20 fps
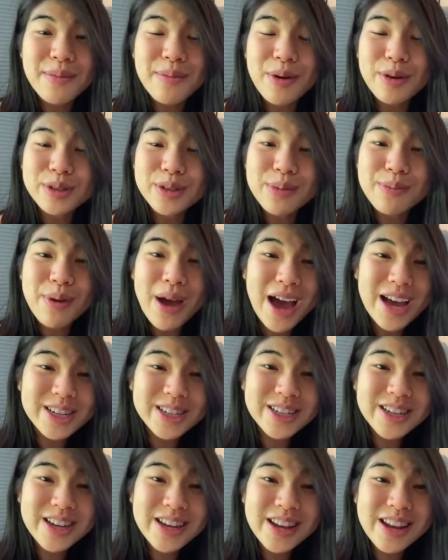most
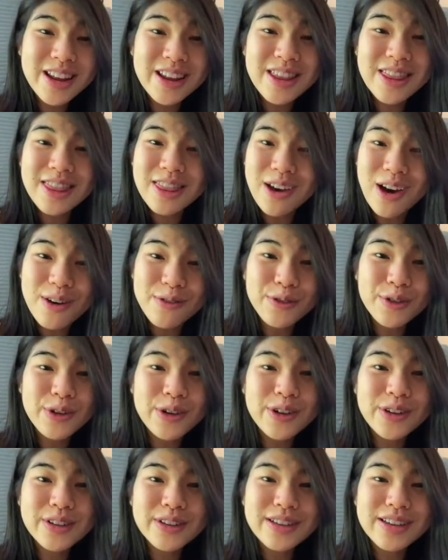compassionate,
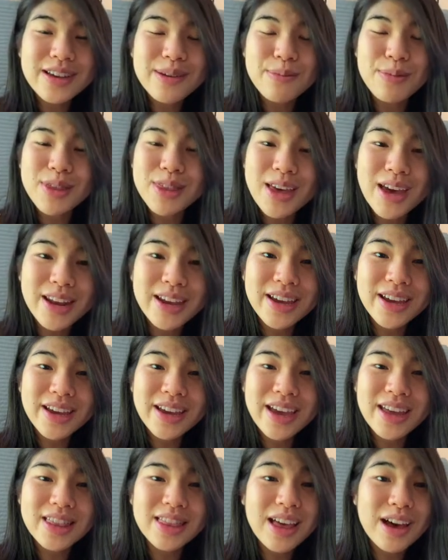thoughtful,
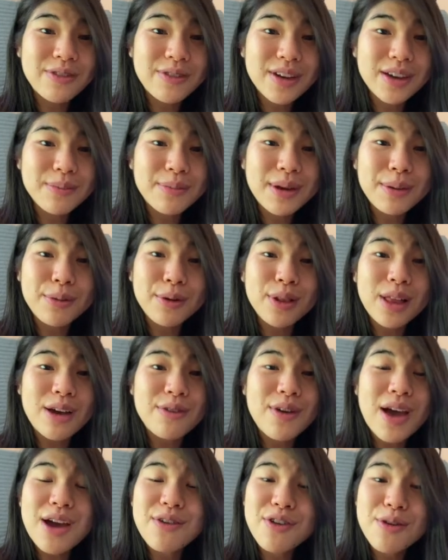empathetic, and loving people
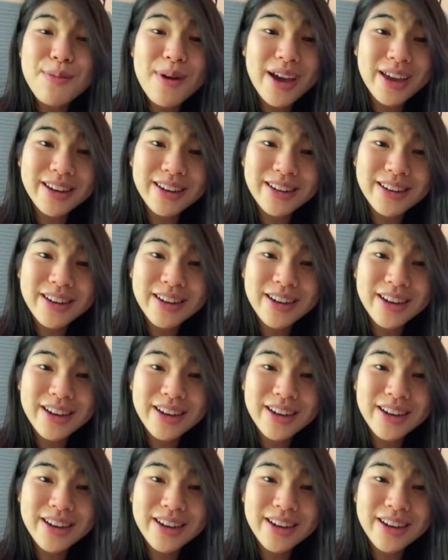I've ever met.